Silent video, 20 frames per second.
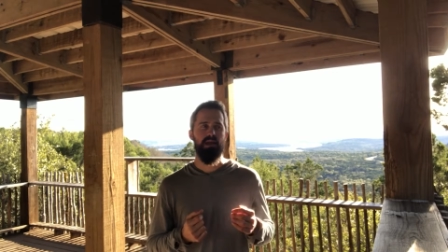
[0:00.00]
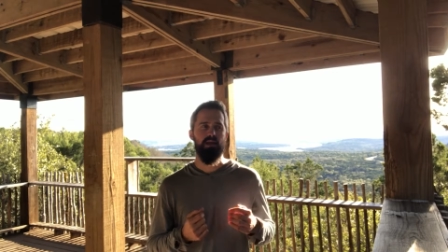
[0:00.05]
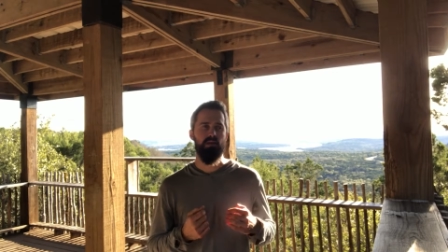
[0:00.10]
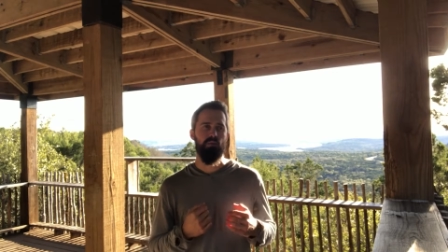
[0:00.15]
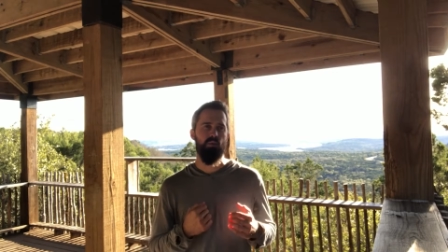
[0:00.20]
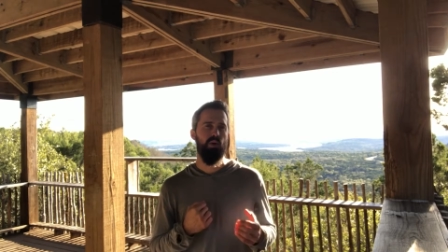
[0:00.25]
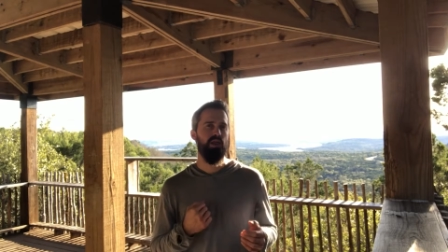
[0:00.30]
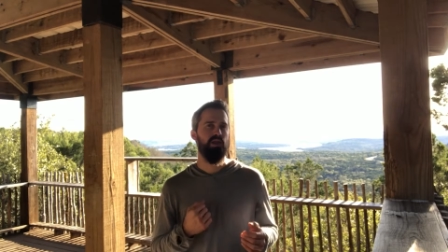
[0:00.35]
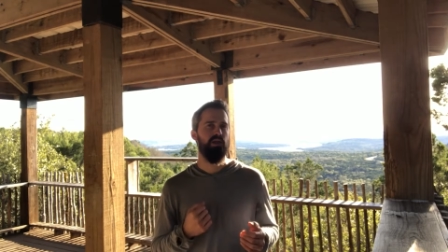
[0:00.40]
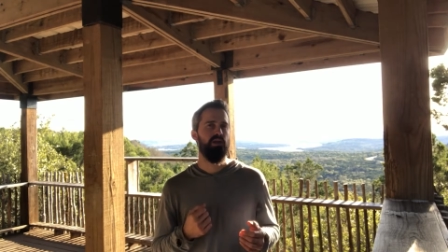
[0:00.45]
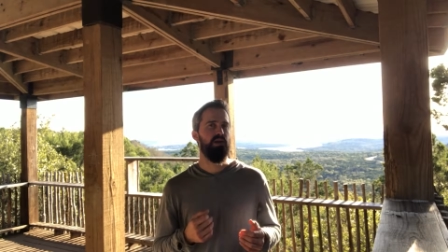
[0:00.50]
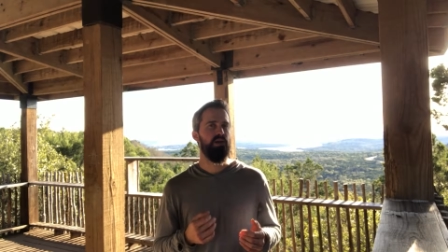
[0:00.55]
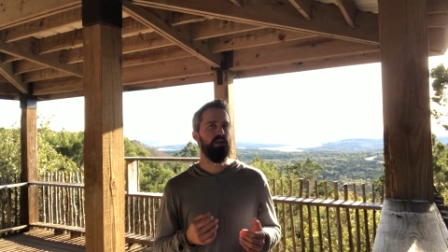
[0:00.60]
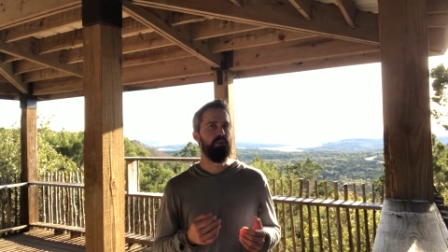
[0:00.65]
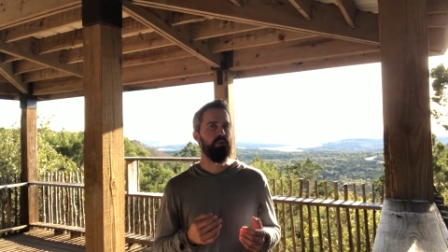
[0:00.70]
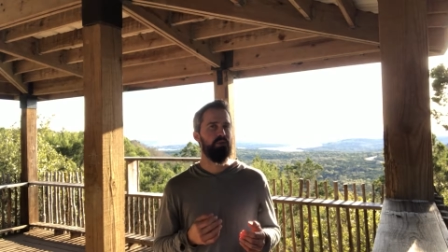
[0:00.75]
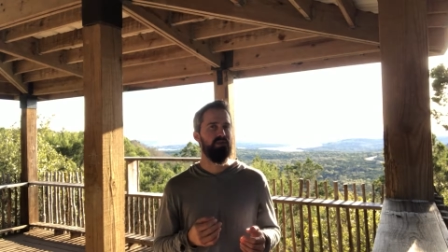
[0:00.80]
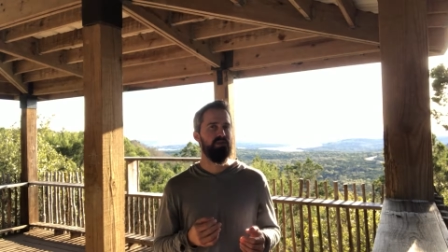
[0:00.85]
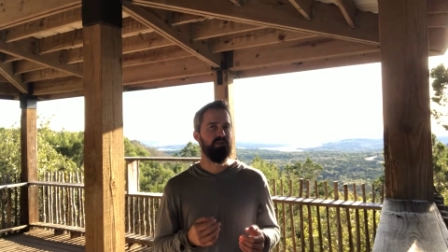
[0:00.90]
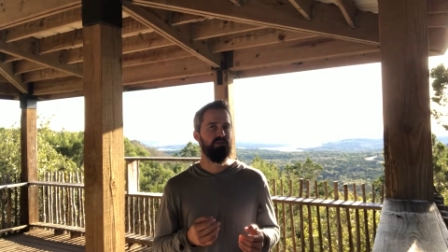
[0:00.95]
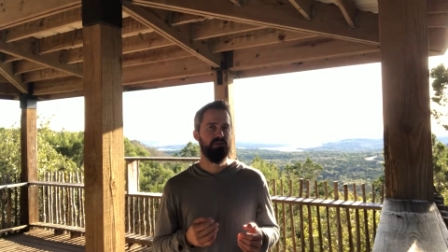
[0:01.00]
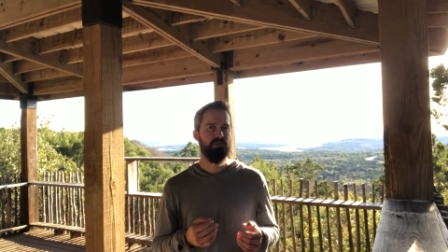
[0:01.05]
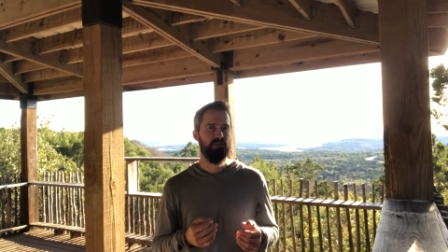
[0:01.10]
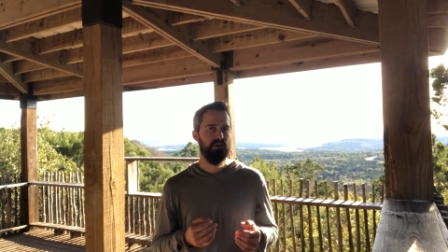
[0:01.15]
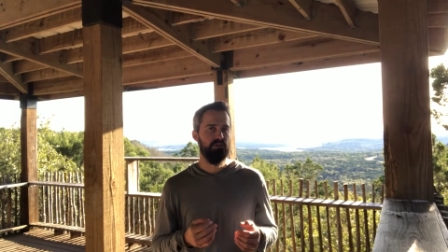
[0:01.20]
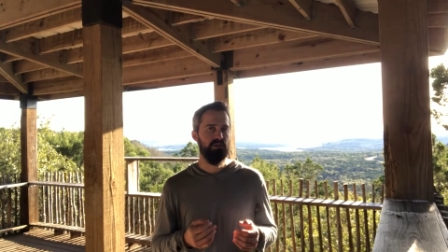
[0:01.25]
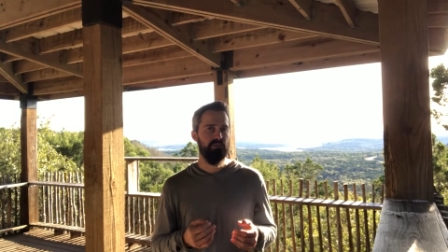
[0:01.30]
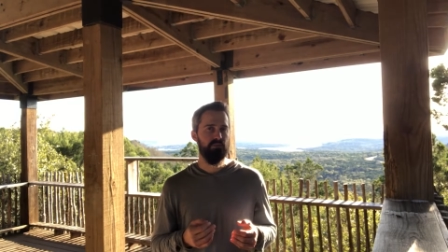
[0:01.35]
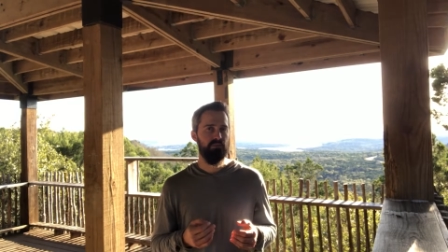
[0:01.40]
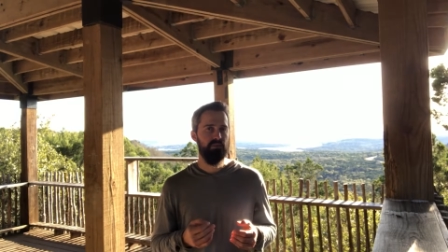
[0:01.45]
whether you can
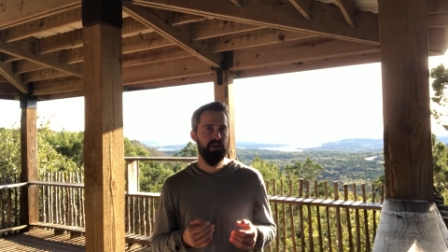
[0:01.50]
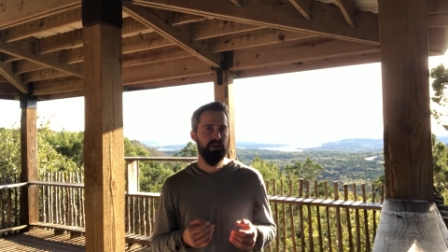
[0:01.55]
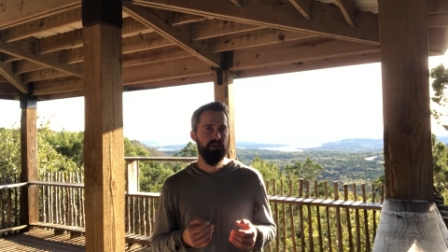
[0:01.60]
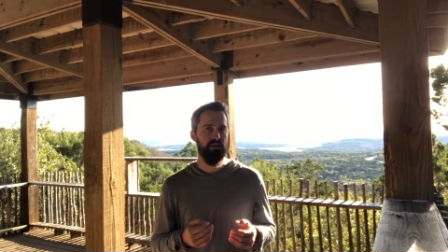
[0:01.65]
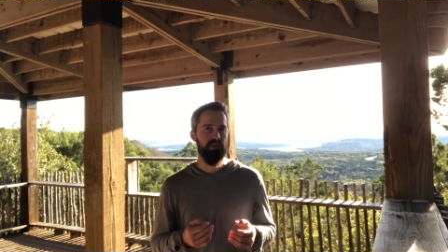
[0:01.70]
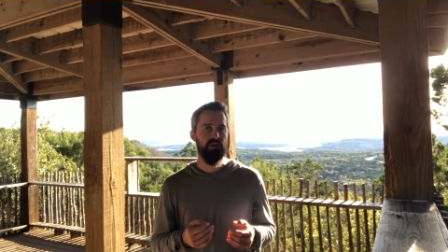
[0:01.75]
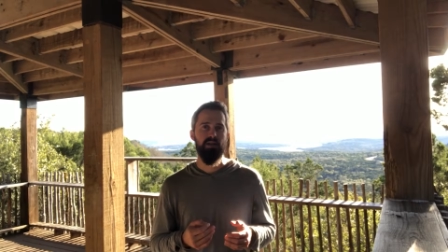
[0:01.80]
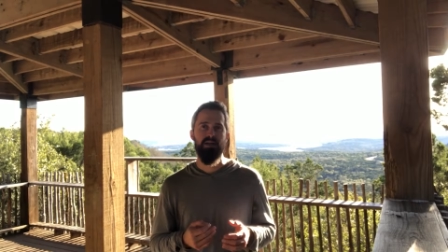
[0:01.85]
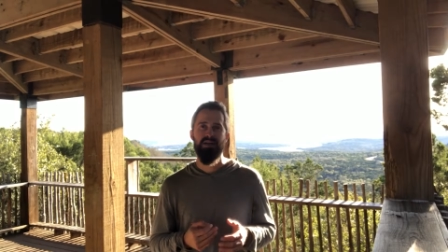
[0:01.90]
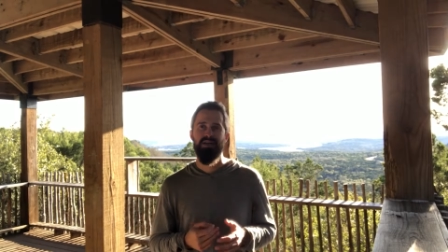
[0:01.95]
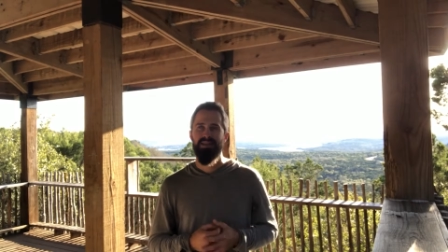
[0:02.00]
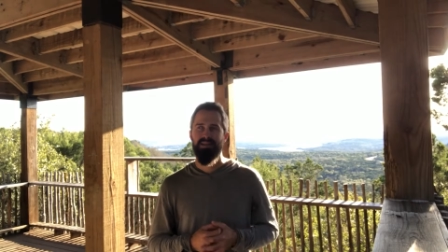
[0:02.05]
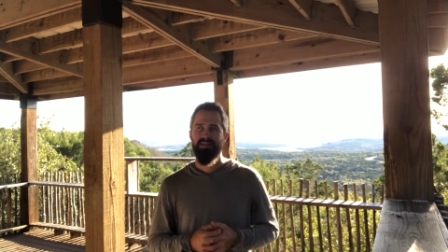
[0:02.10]
serve it better,